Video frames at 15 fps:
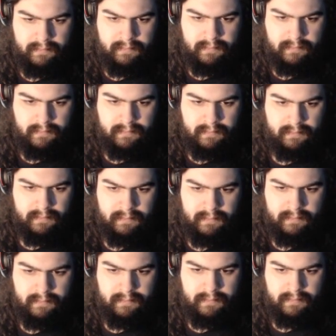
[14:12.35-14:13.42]

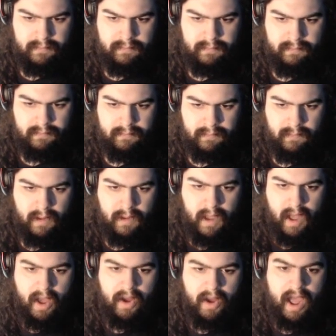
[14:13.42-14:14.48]
Congratulations. Oh
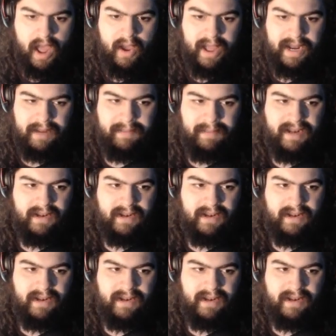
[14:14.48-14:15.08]
no, I didn't mean to